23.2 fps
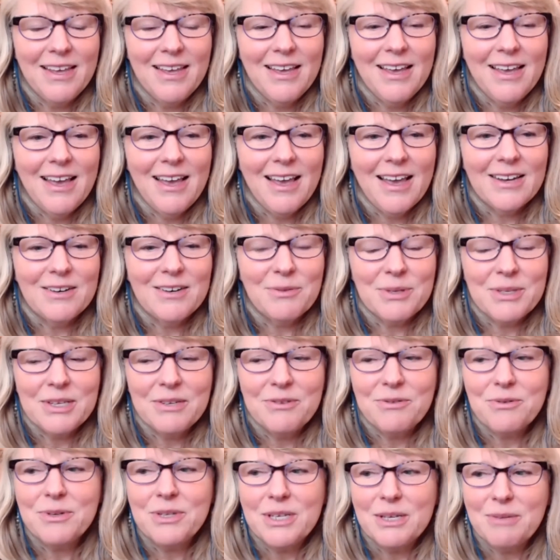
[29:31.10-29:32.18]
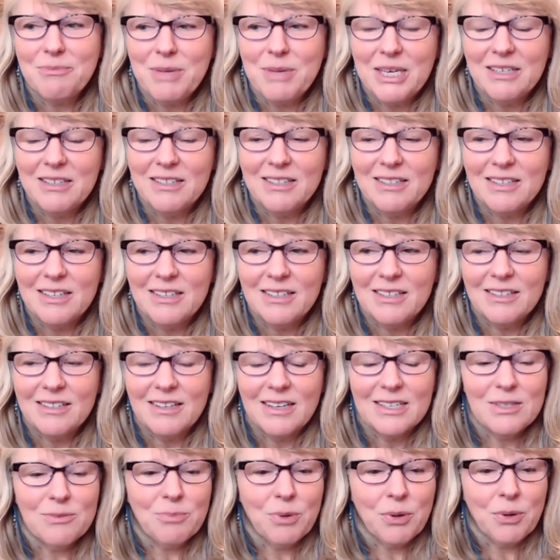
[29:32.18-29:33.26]
And it was interesting because I
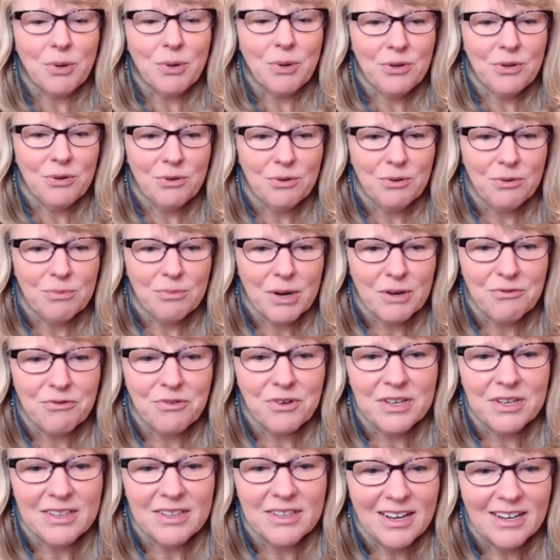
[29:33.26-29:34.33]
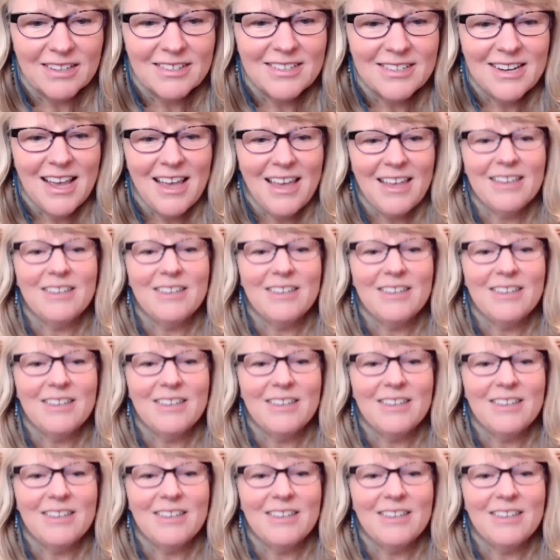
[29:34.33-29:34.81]
spoke to my friend the next day,